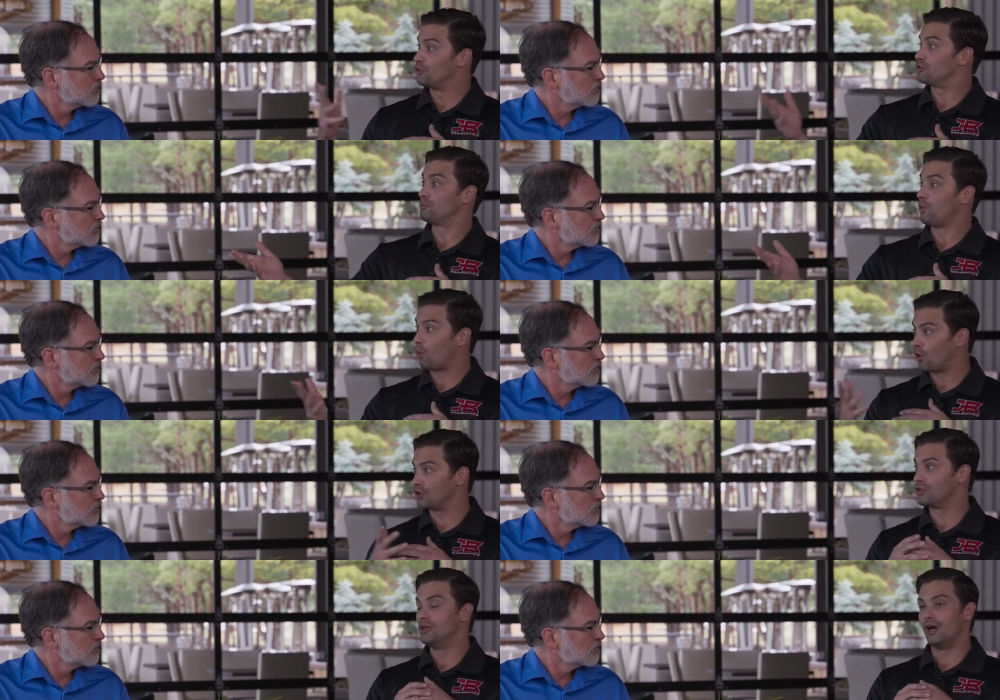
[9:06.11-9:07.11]
Speaker 1: your
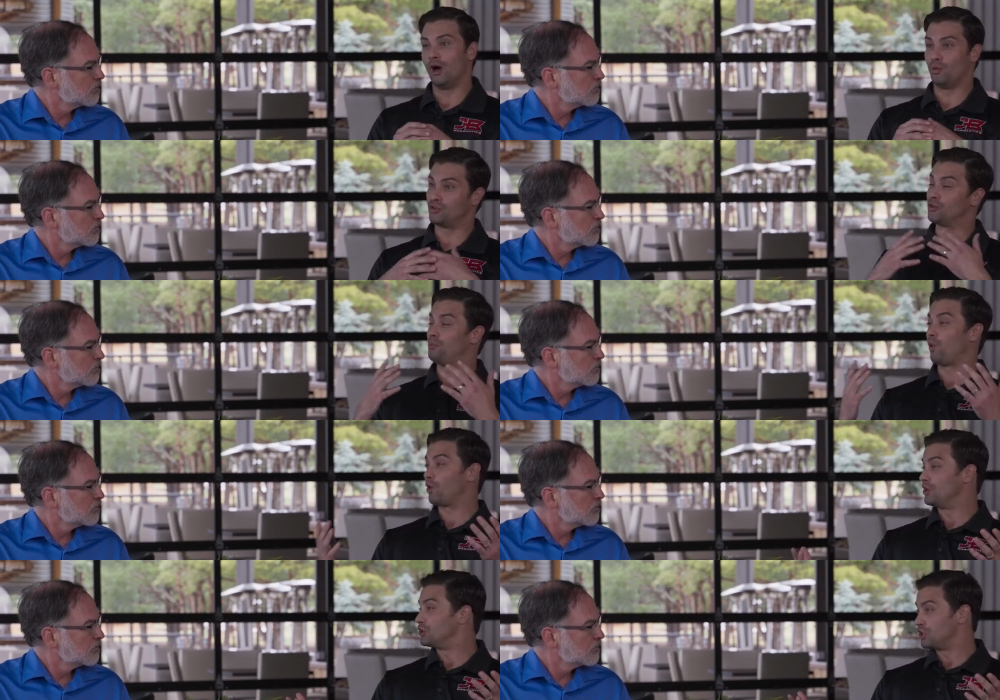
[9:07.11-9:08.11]
support, uh, with
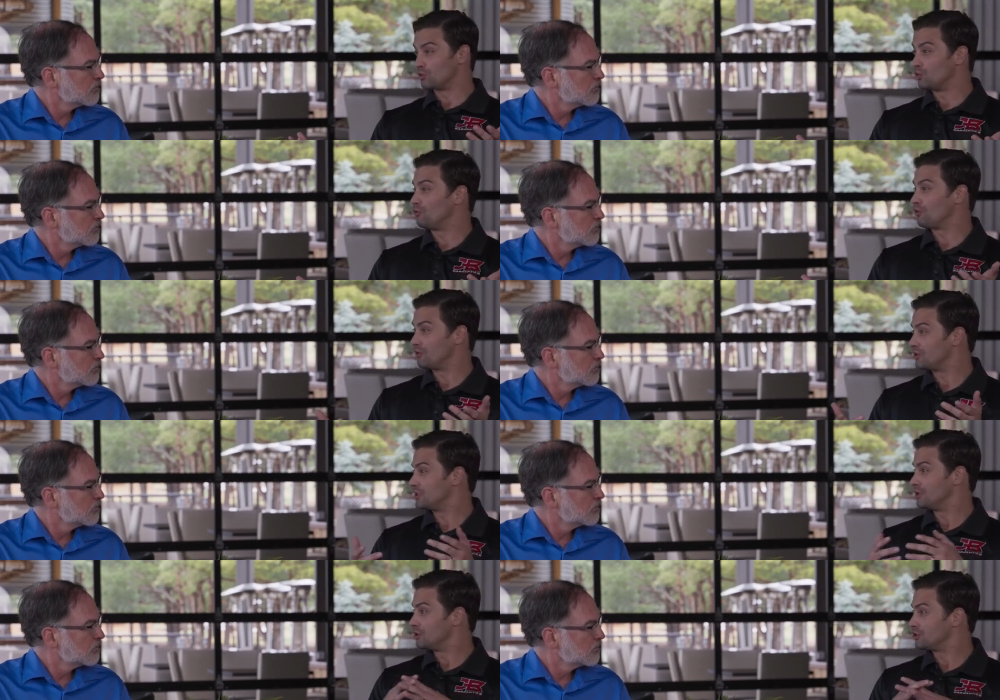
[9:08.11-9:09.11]
support in general for
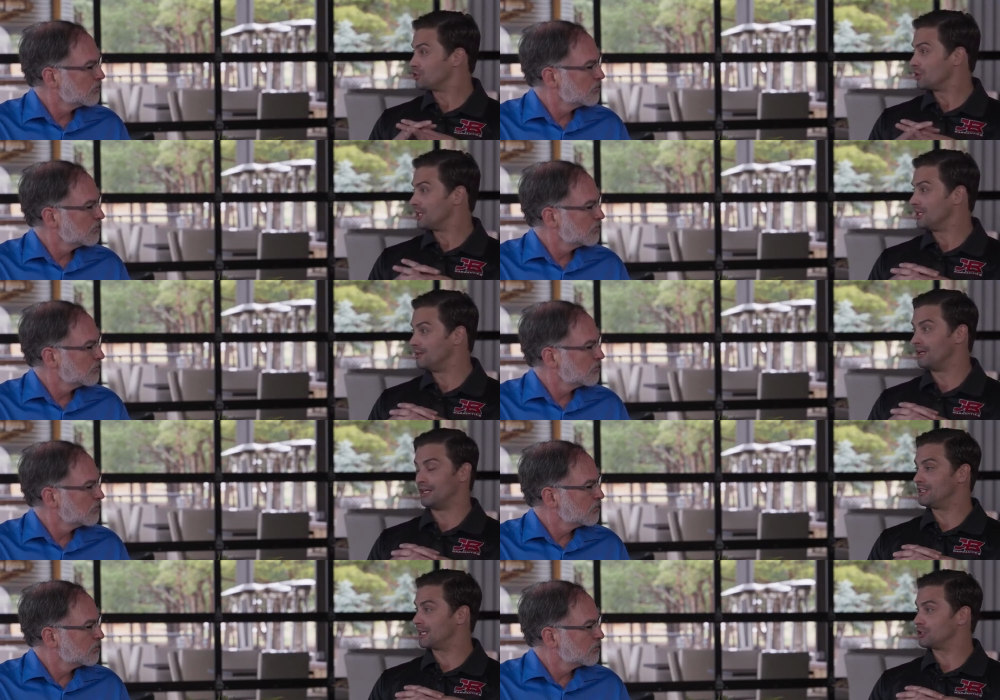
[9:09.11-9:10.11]
this industry and,
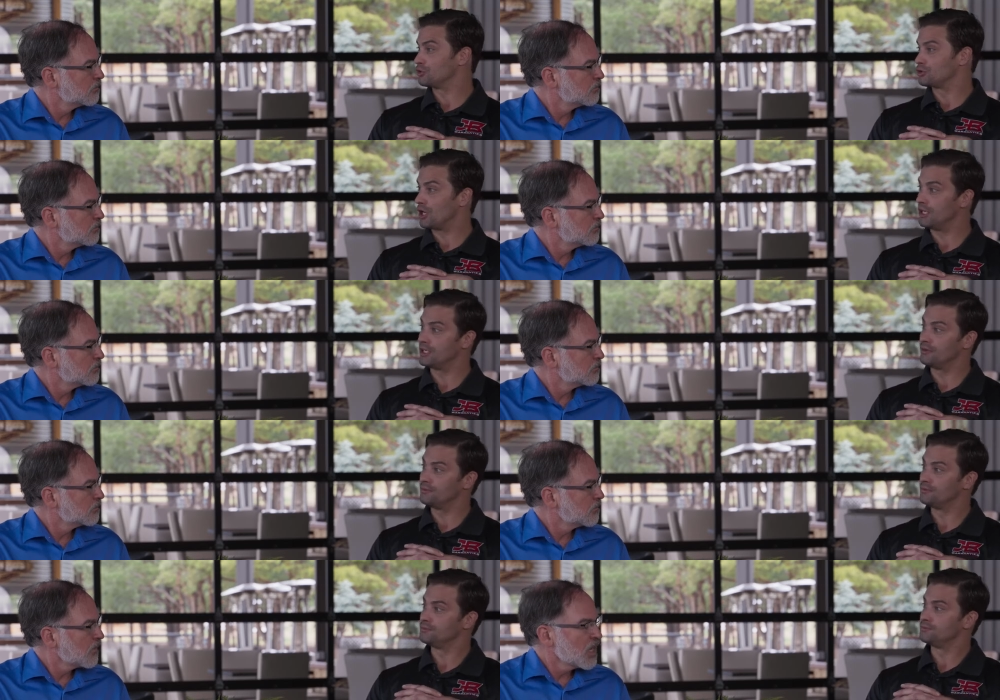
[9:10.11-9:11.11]
and technical training?
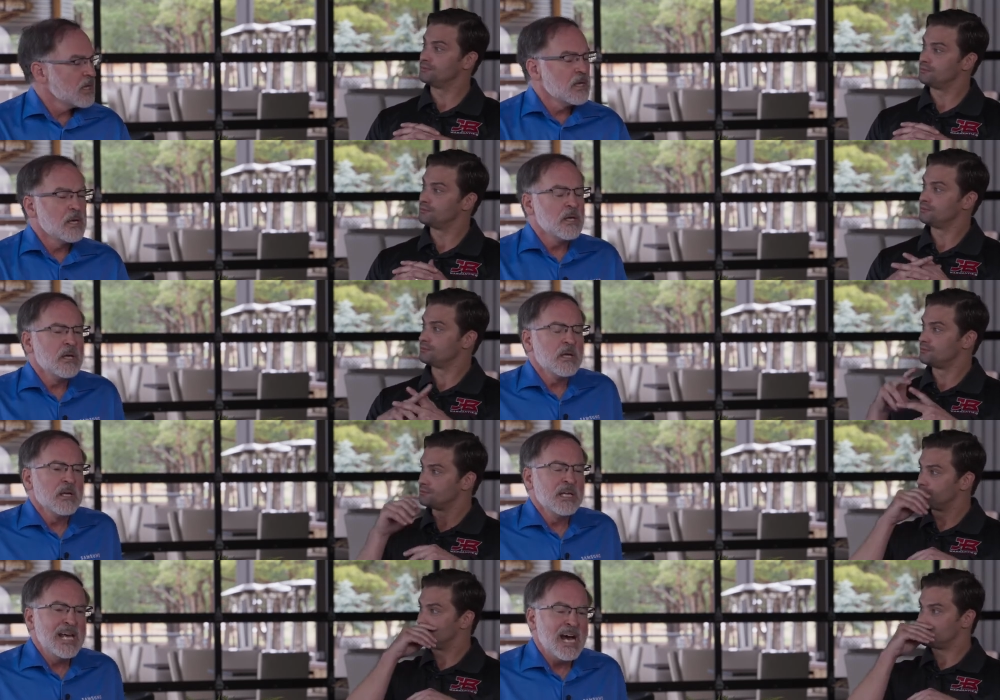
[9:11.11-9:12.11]

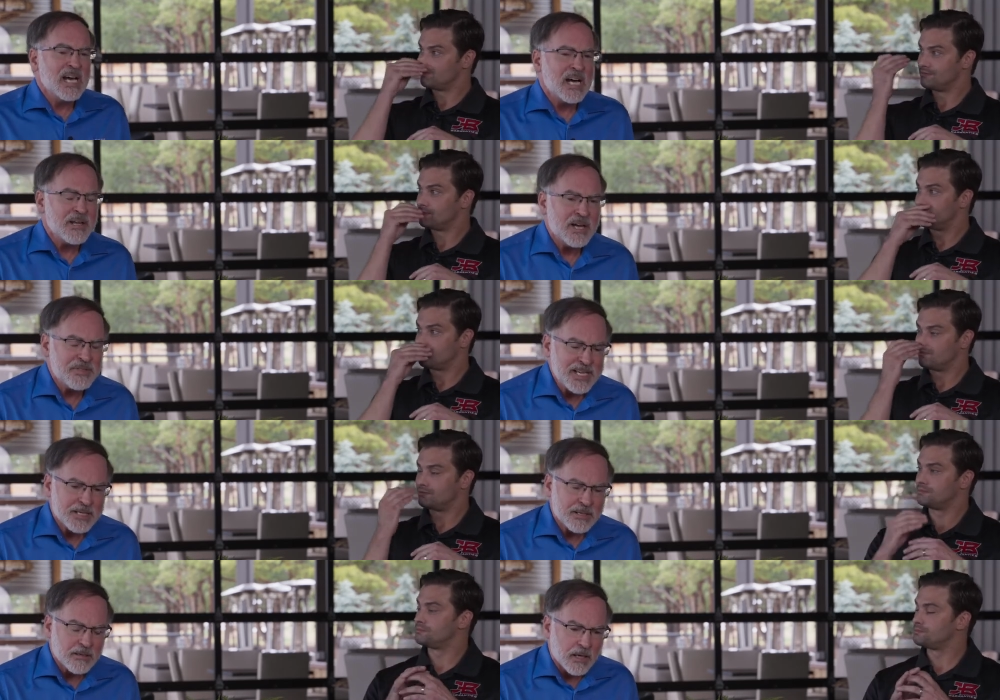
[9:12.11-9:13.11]
Speaker 2: Yeah, I, I
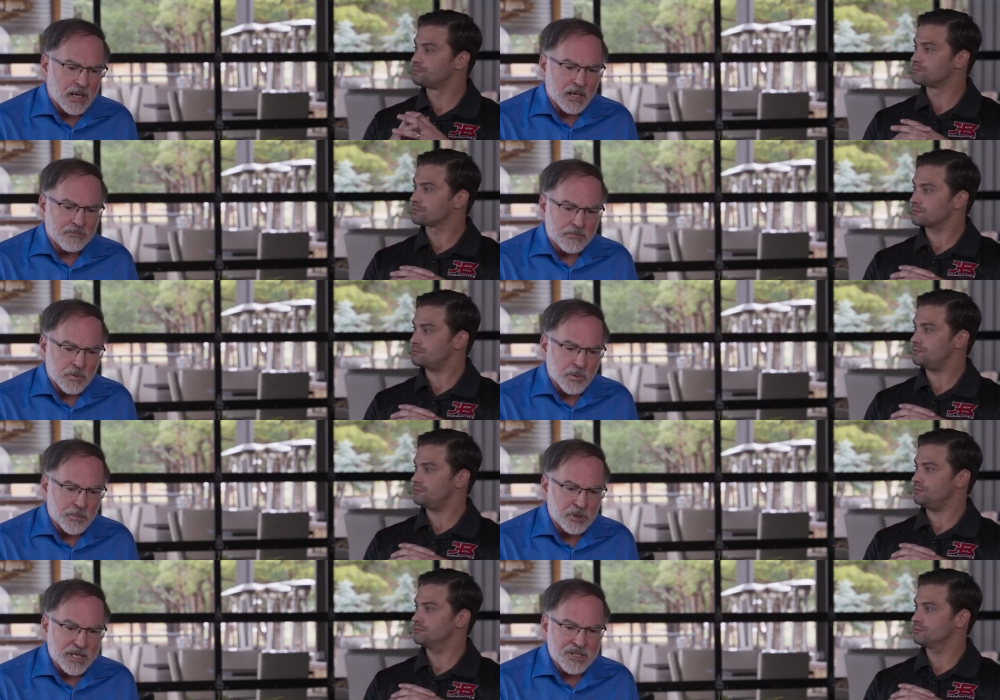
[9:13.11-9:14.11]
think um,
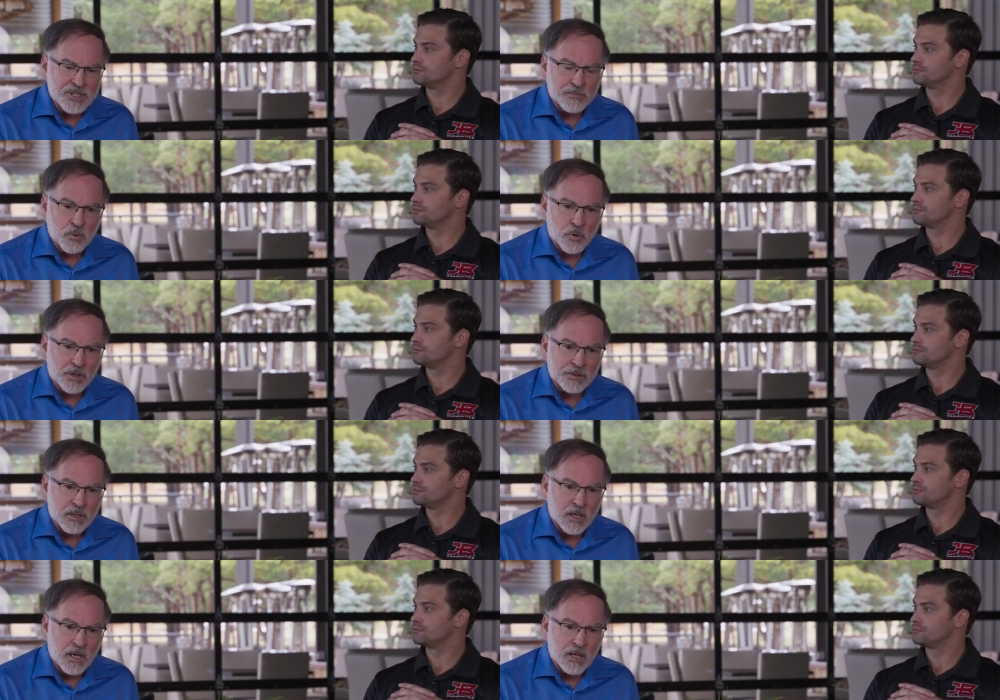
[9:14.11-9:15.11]
we look at
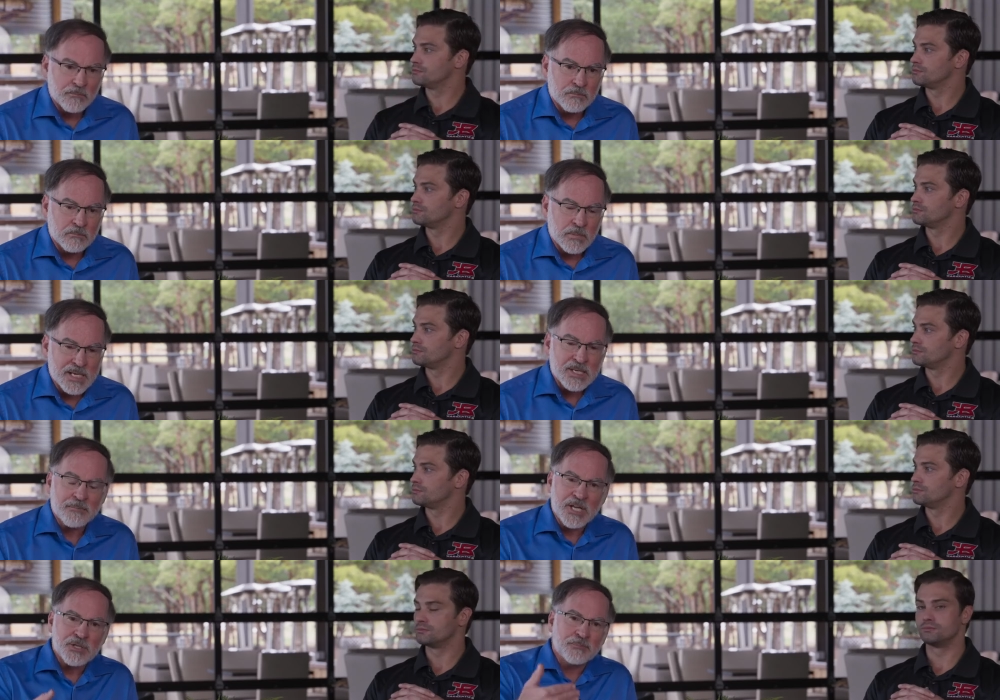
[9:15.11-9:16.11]
support, um, as
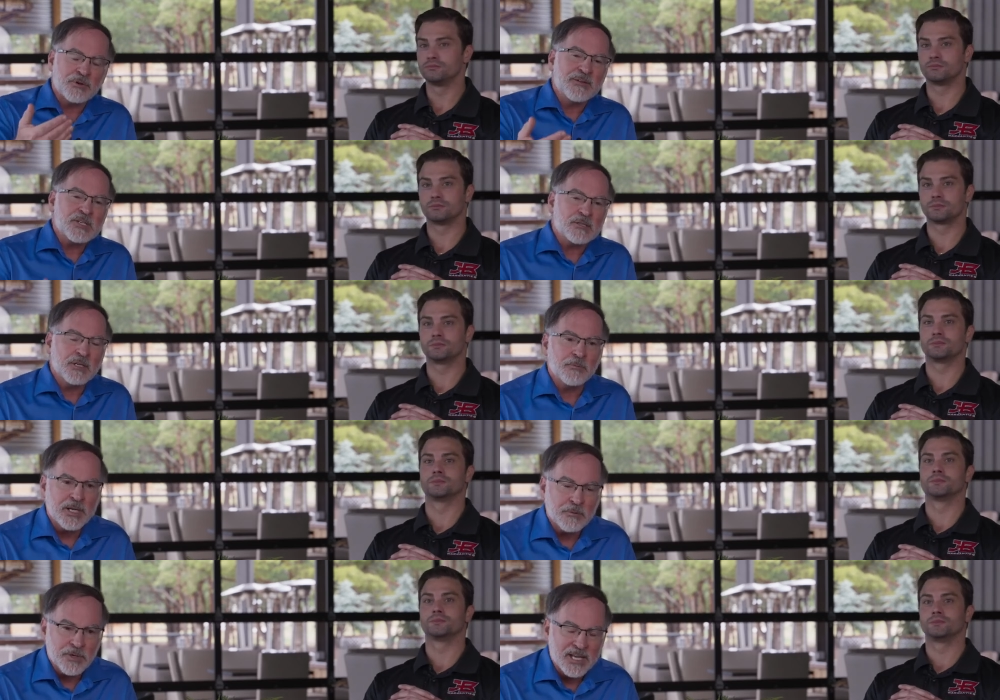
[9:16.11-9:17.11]
I mentioned previously,
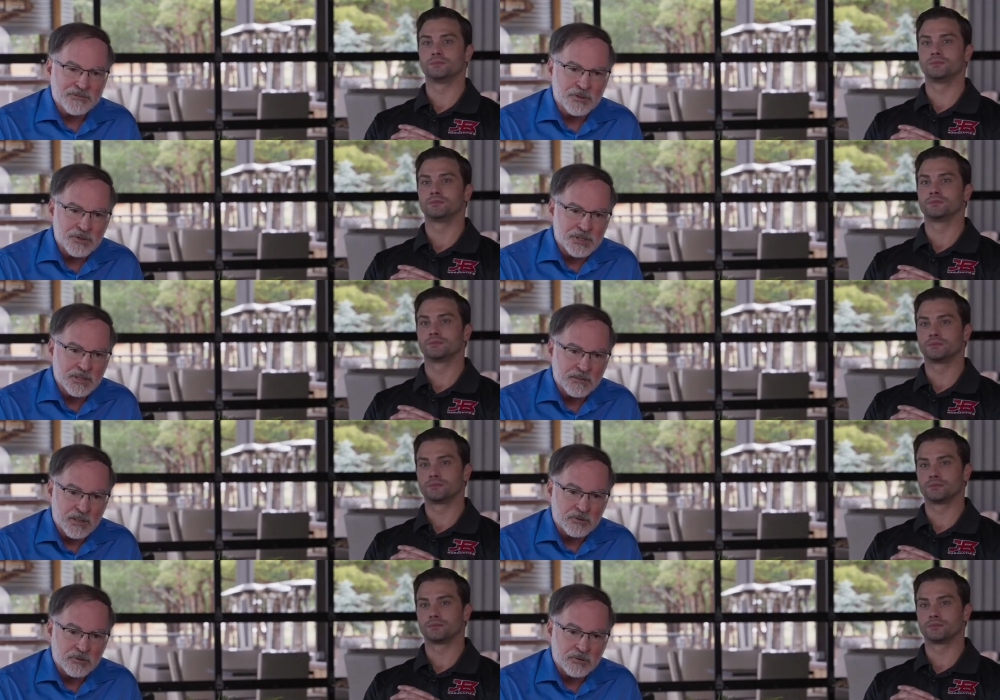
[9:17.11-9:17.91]
we, we have learned a, a